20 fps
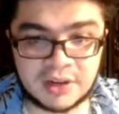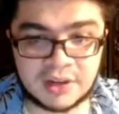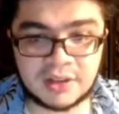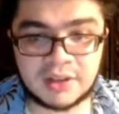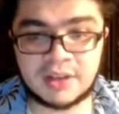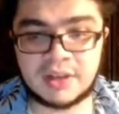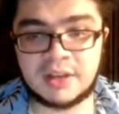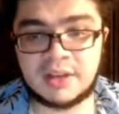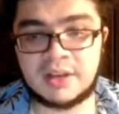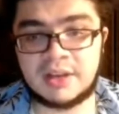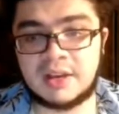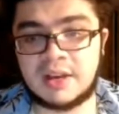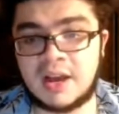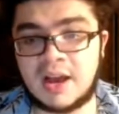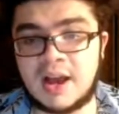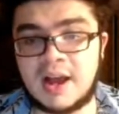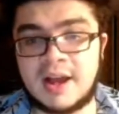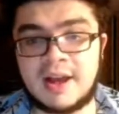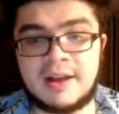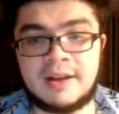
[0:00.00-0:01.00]
You
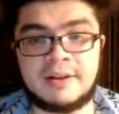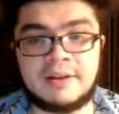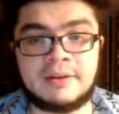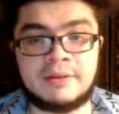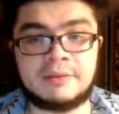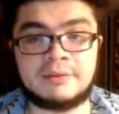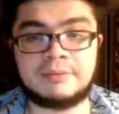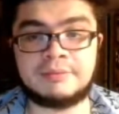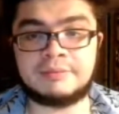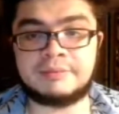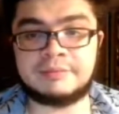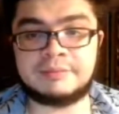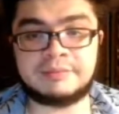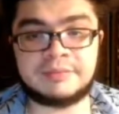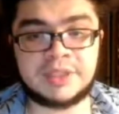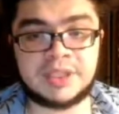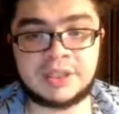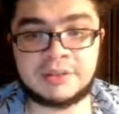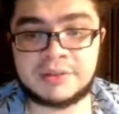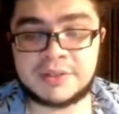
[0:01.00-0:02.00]
know,
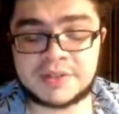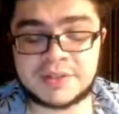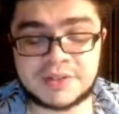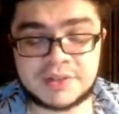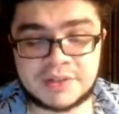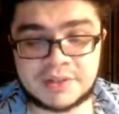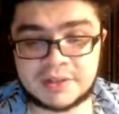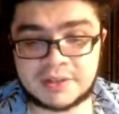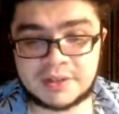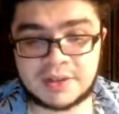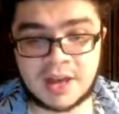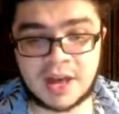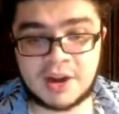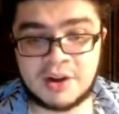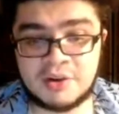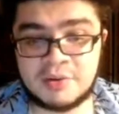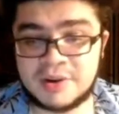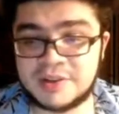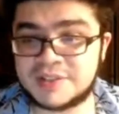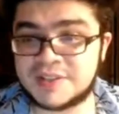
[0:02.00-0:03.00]
it's, I
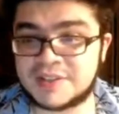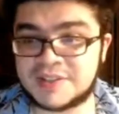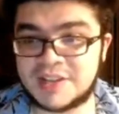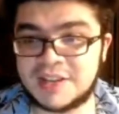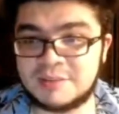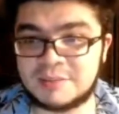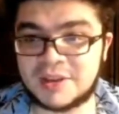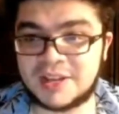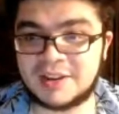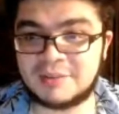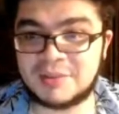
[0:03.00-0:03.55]
don't know what else to say, man.